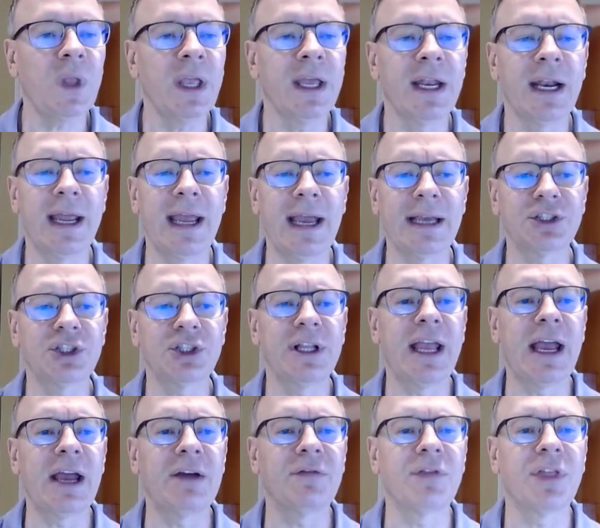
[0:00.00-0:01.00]
And I
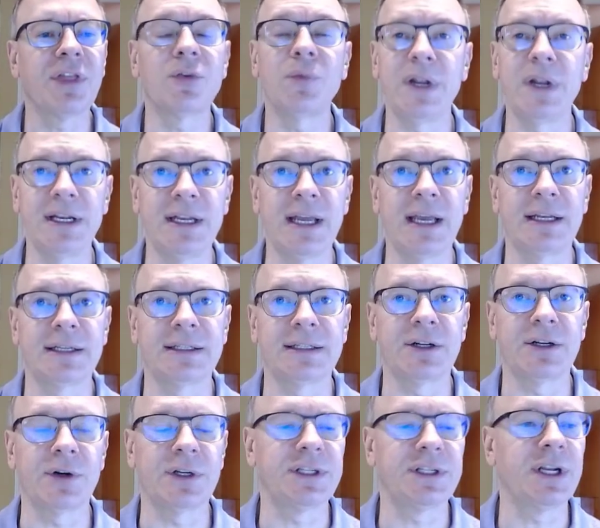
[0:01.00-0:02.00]
actually have 3 data
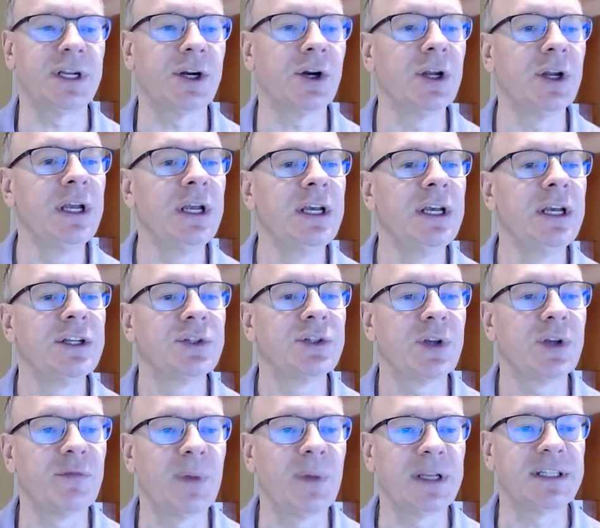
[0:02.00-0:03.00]
series here.
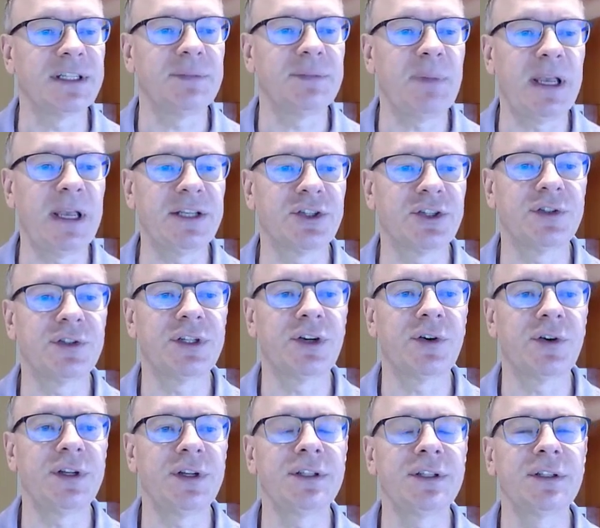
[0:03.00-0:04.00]
So I have my spacer
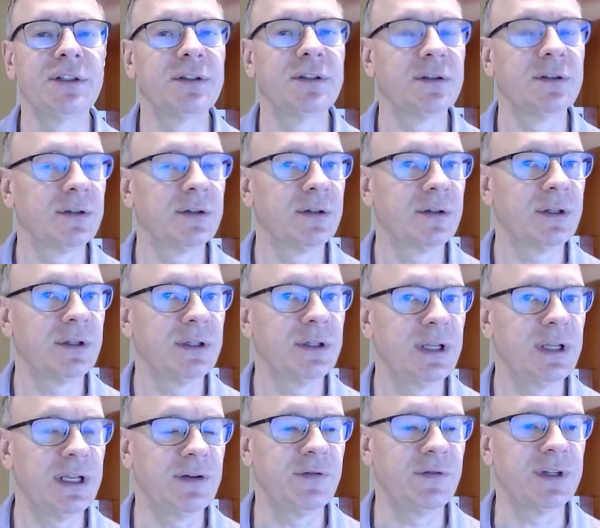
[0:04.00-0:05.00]
series,
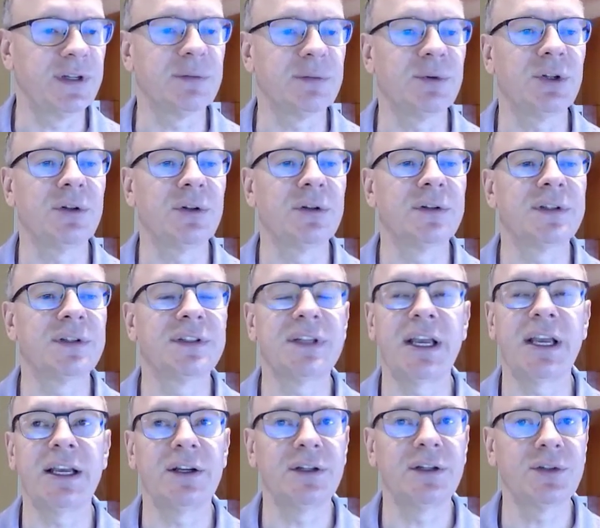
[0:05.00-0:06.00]
invisible,
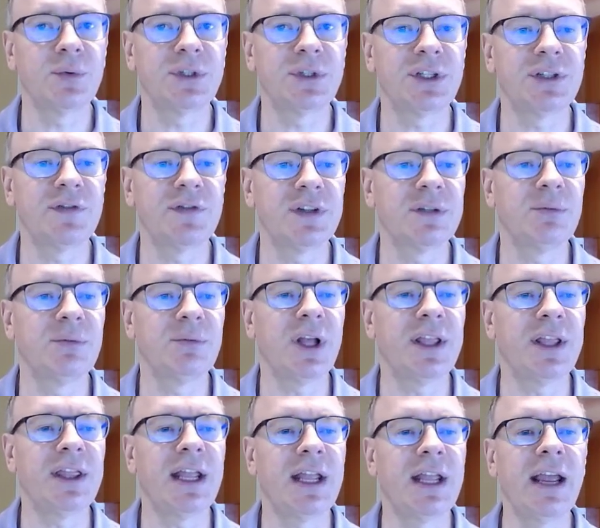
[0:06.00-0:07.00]
sales, which is visible,
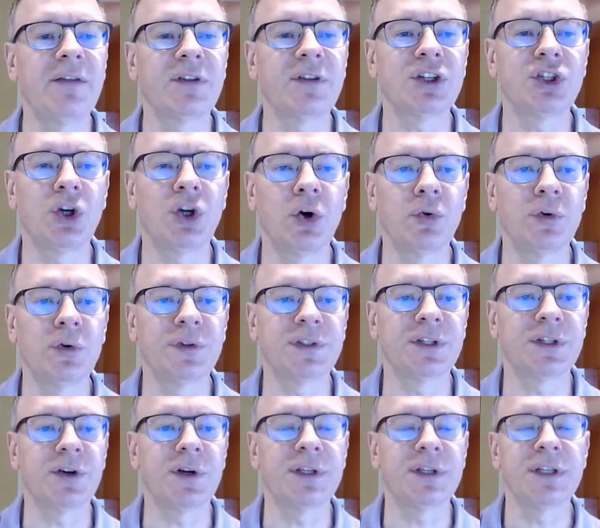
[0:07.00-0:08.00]
and then I have a total
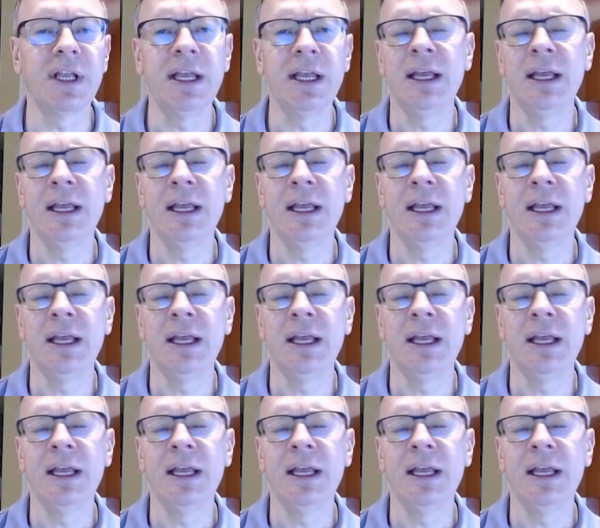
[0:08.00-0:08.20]
series.